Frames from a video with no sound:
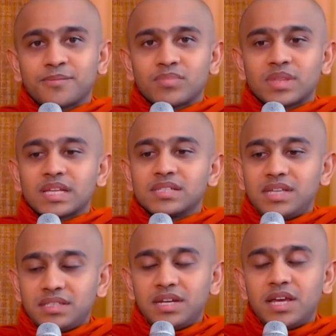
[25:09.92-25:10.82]
See
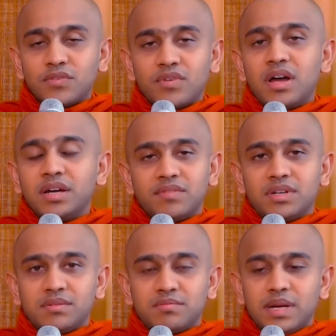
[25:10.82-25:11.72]
the nature of our undeveloped
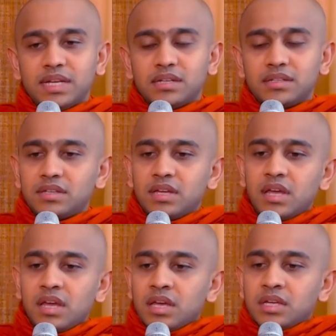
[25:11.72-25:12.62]
mind.
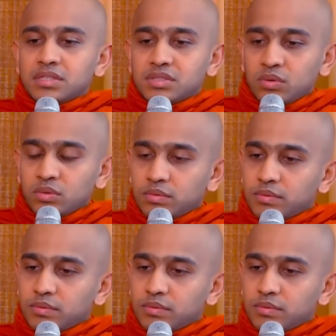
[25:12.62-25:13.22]
So,